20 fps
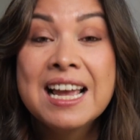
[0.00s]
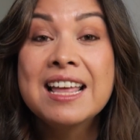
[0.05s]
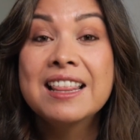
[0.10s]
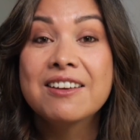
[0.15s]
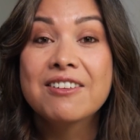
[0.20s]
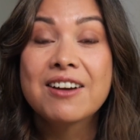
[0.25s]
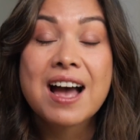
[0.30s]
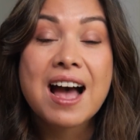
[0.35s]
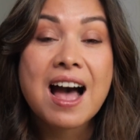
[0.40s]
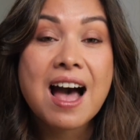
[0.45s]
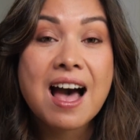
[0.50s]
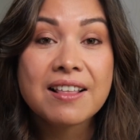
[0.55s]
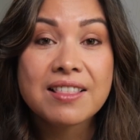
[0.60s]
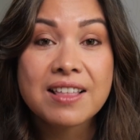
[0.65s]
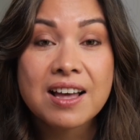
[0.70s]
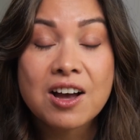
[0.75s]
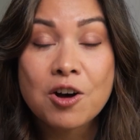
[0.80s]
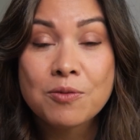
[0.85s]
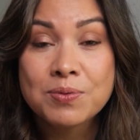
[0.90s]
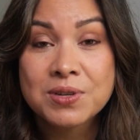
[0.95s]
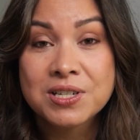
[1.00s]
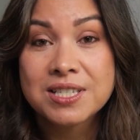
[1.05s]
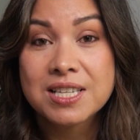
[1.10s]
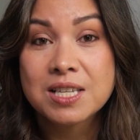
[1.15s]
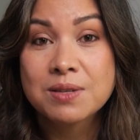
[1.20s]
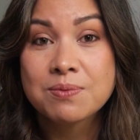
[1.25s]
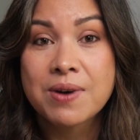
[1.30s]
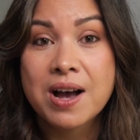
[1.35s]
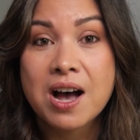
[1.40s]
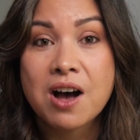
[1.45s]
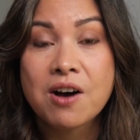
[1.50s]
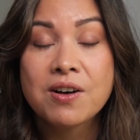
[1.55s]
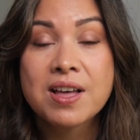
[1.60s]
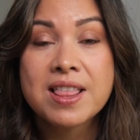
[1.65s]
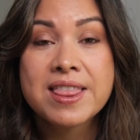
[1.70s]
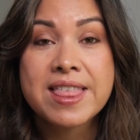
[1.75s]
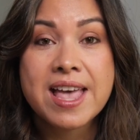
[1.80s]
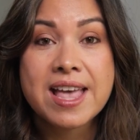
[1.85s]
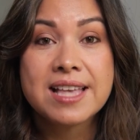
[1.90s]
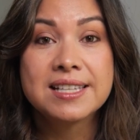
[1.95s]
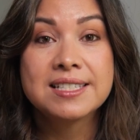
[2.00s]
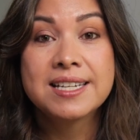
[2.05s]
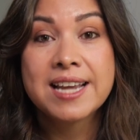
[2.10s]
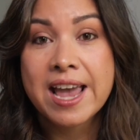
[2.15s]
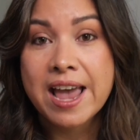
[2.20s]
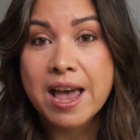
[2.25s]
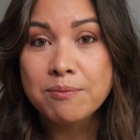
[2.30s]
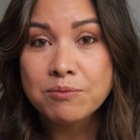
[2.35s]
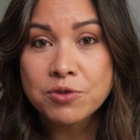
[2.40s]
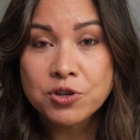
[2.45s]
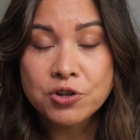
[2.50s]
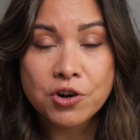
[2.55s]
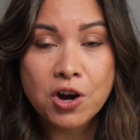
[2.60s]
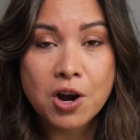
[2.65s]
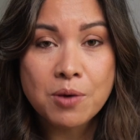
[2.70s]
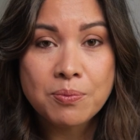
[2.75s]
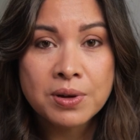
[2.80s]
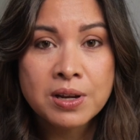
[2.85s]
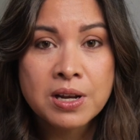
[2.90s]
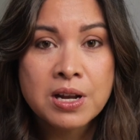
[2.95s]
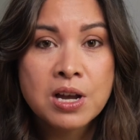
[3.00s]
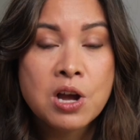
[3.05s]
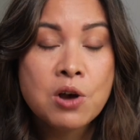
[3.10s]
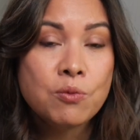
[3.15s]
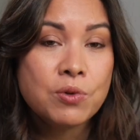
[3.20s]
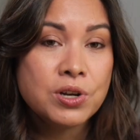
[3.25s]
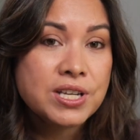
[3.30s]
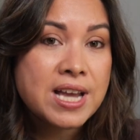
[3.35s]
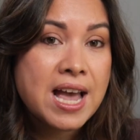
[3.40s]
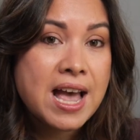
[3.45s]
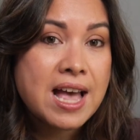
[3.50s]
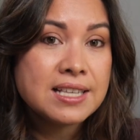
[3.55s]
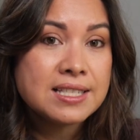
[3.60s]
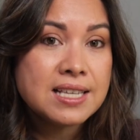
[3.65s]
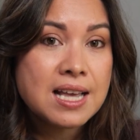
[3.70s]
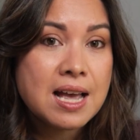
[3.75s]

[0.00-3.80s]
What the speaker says: There are other options as well. There's Tempdrop, which has